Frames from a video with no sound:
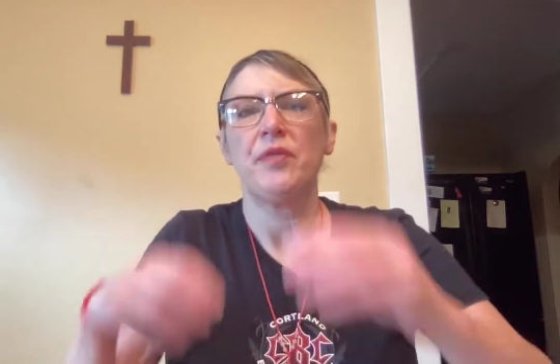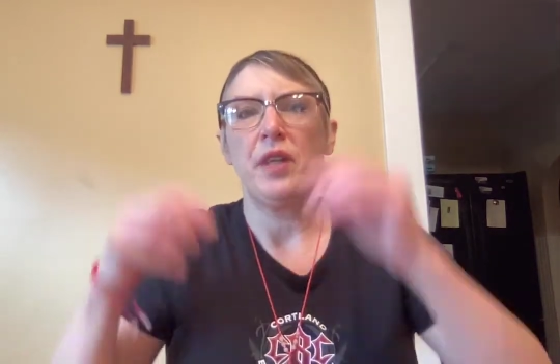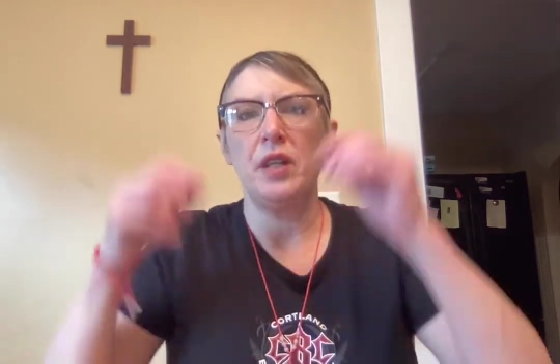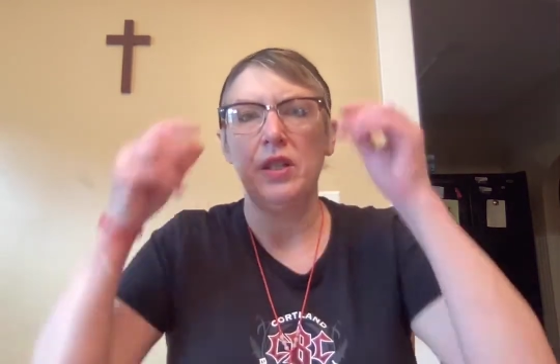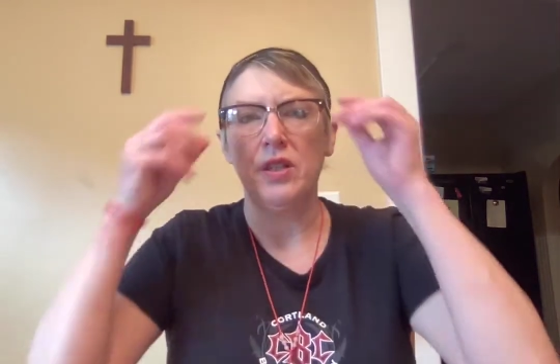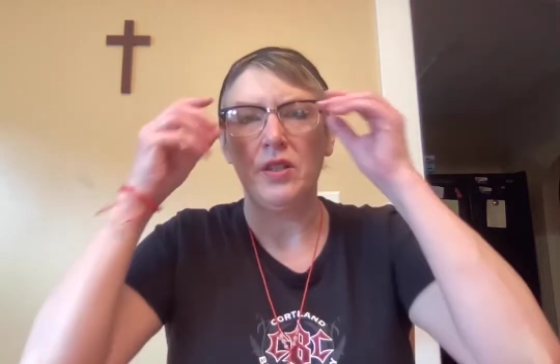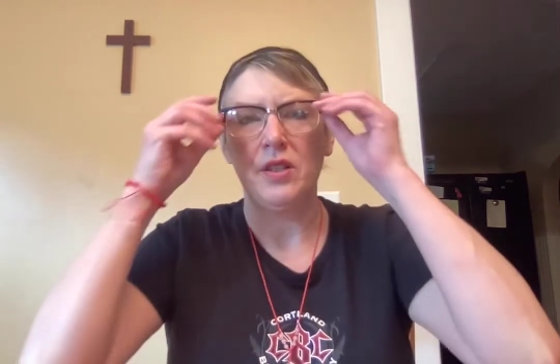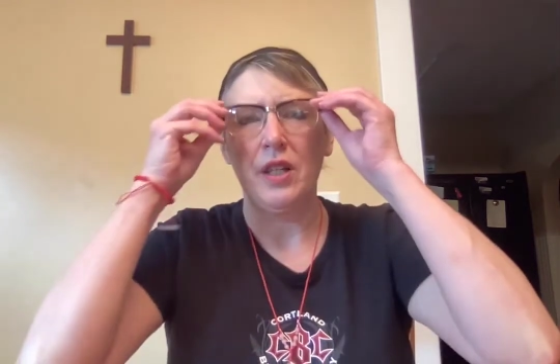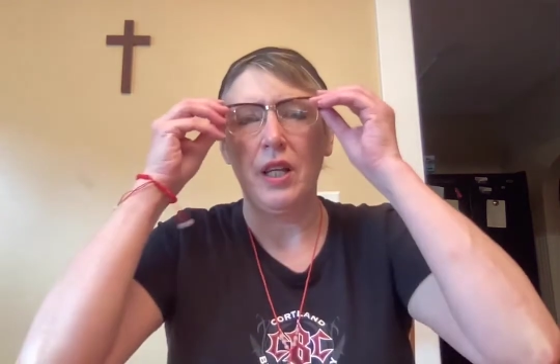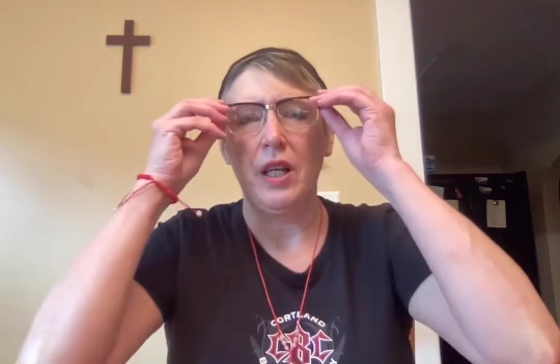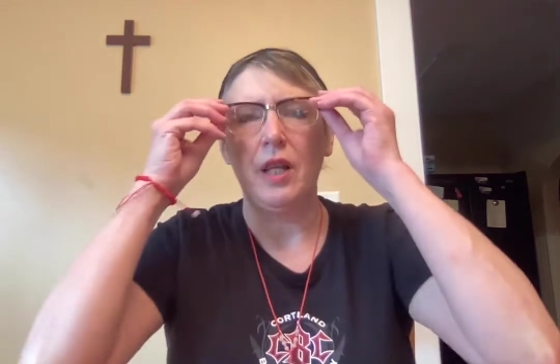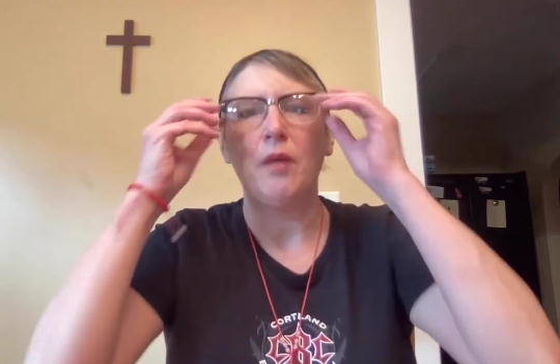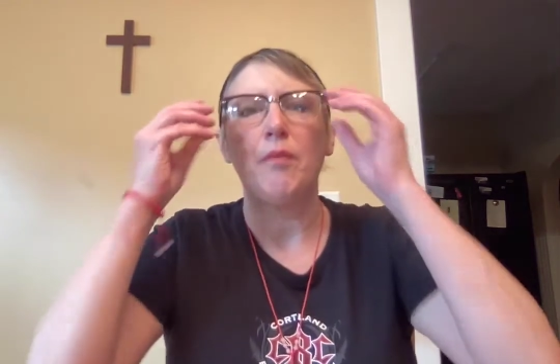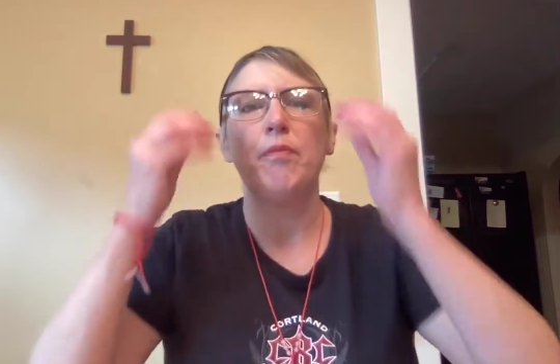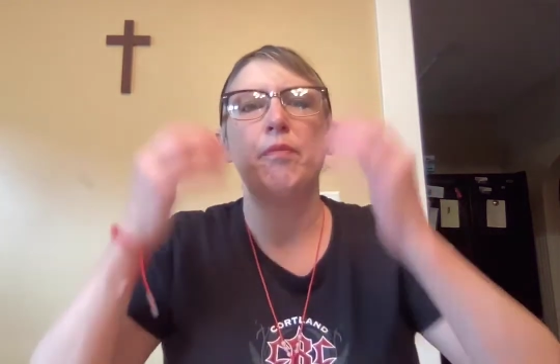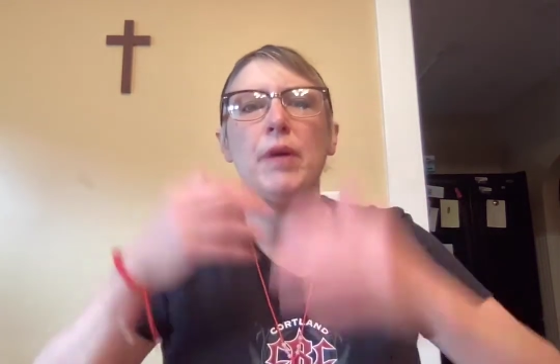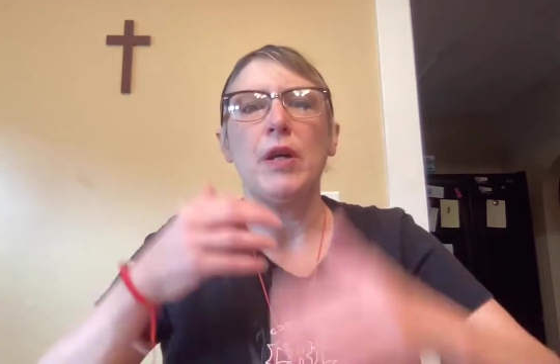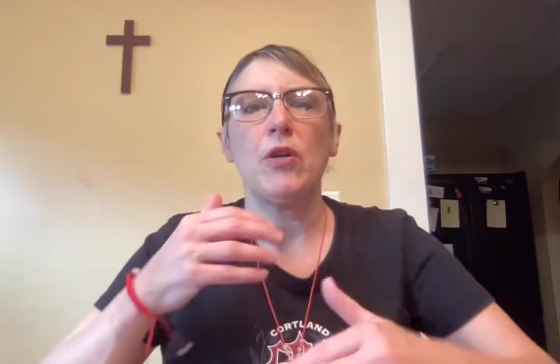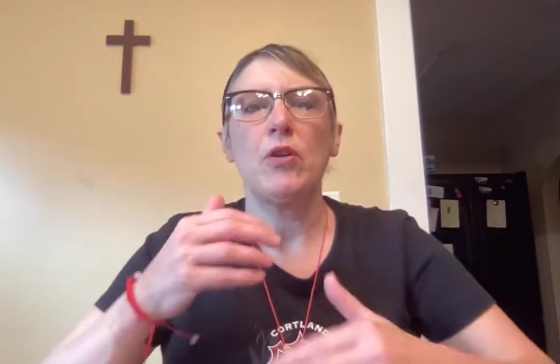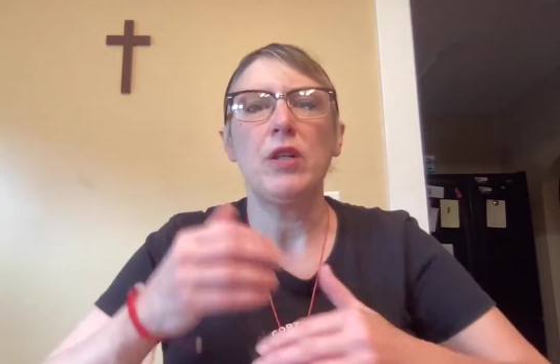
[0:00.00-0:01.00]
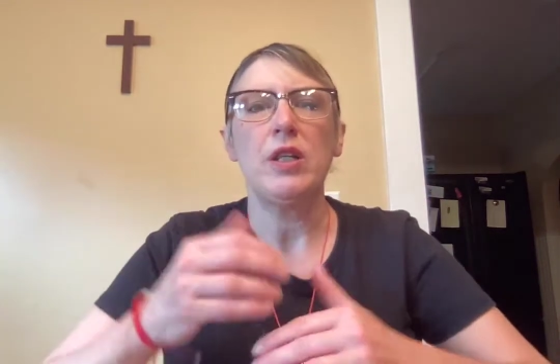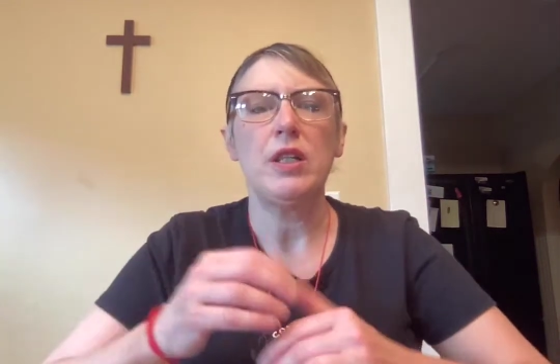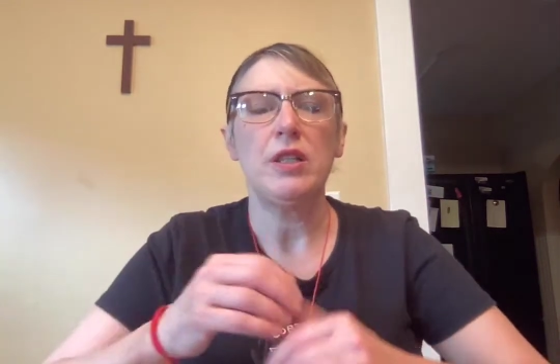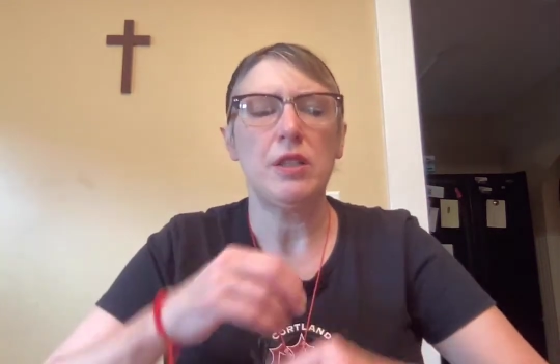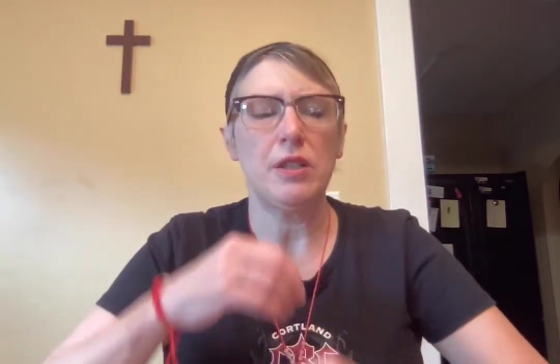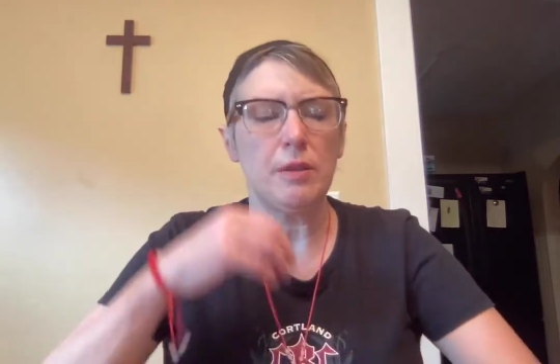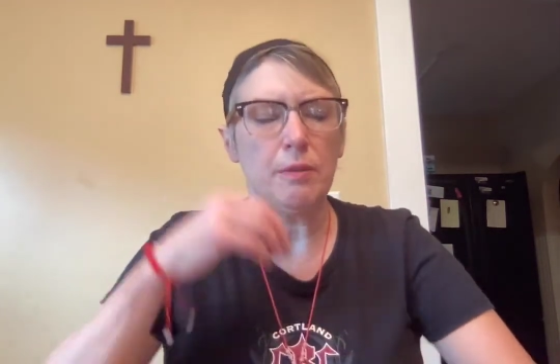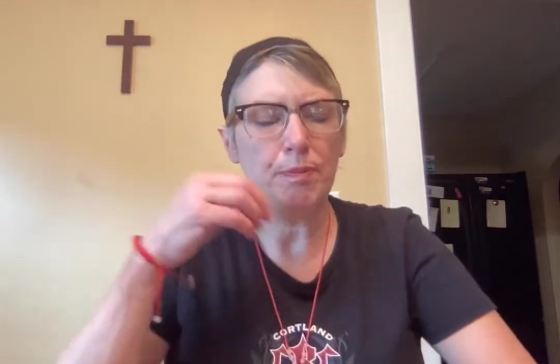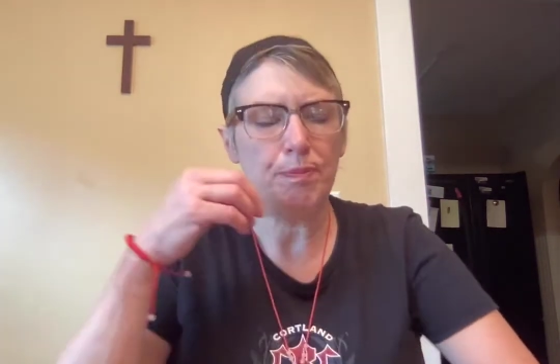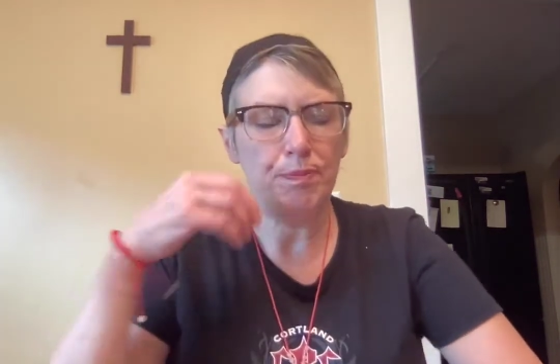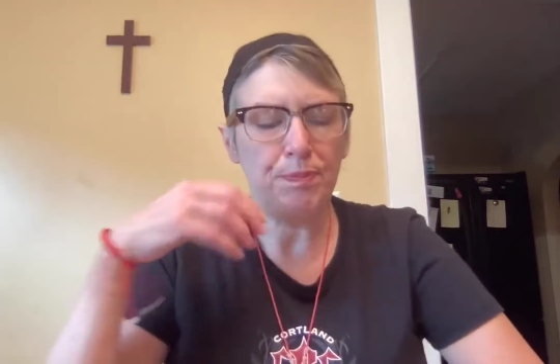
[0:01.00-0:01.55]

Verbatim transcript: is like berries,